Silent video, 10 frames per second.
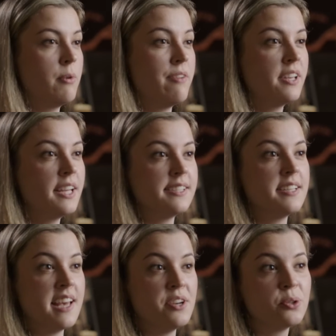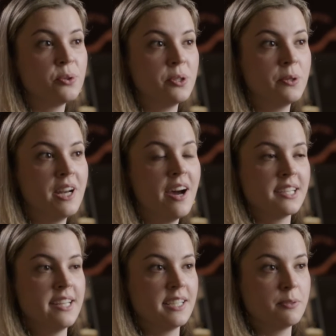Revit is essential to an
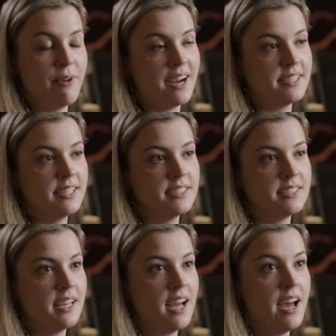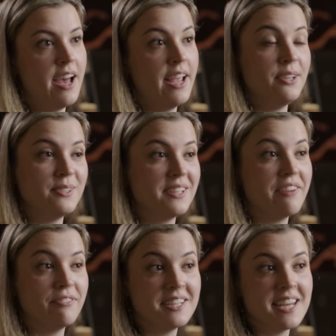architect's practice. I use
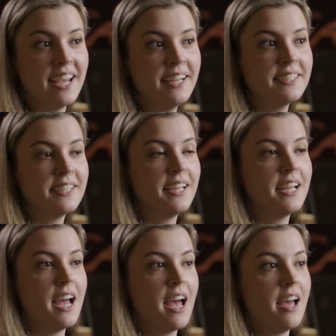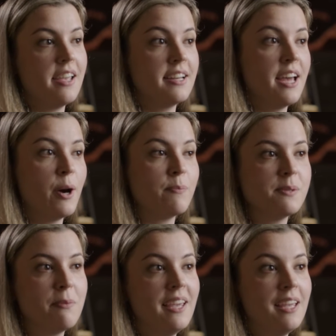it every day. It
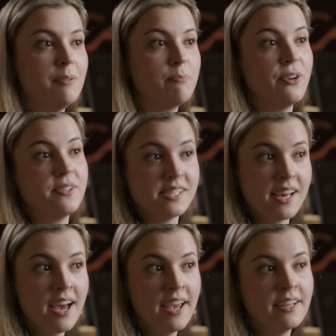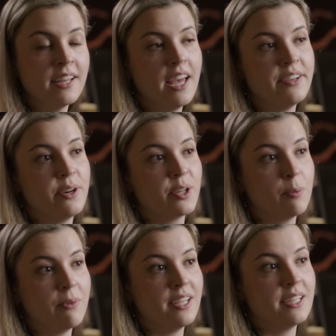helps me both design and
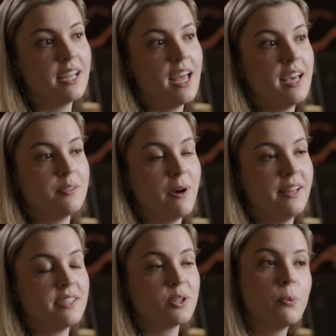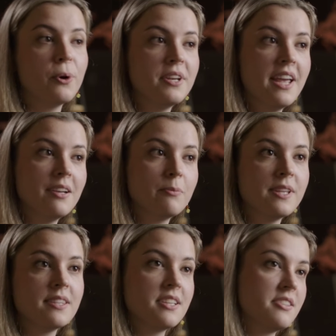document, as well as coordinate
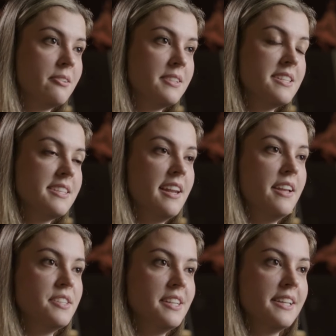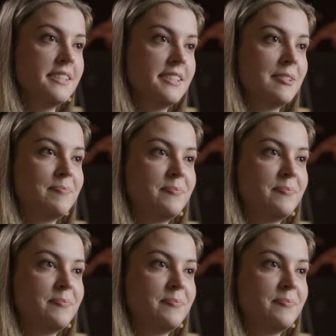with consultants and engineers.